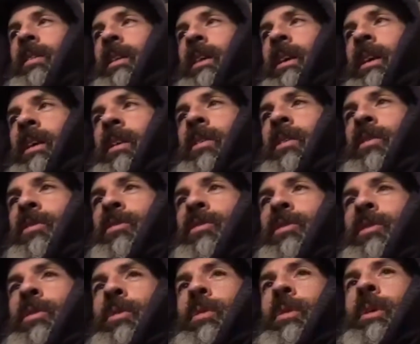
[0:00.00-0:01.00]
like others
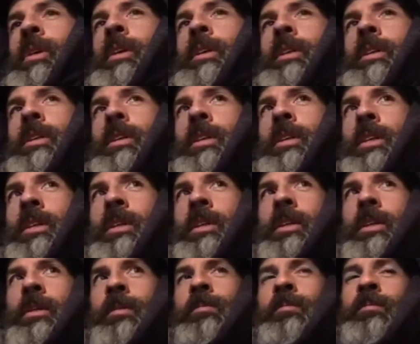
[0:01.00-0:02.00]
do,
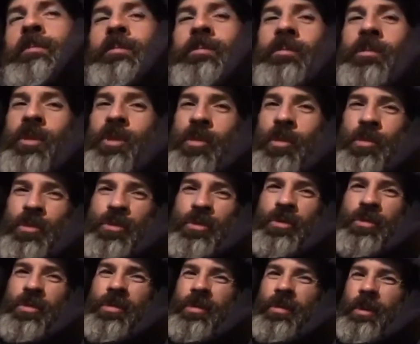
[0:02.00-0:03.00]
and so
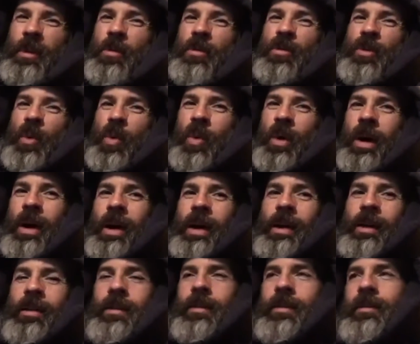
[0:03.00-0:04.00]
it was
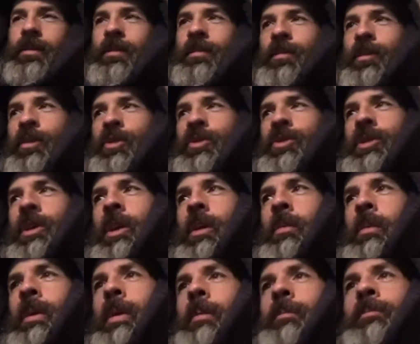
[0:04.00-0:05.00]
quiet for
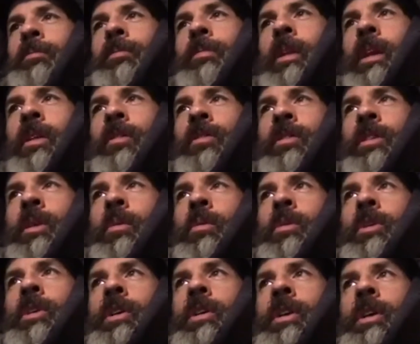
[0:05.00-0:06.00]
some as they
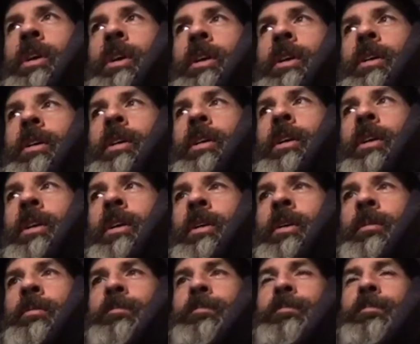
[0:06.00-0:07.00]
were talking,
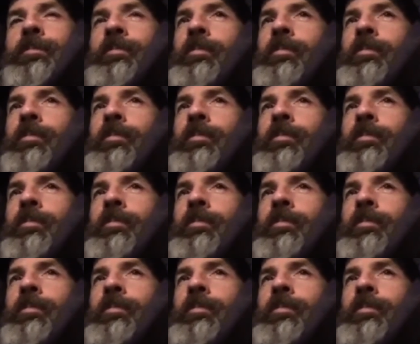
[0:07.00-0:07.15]
and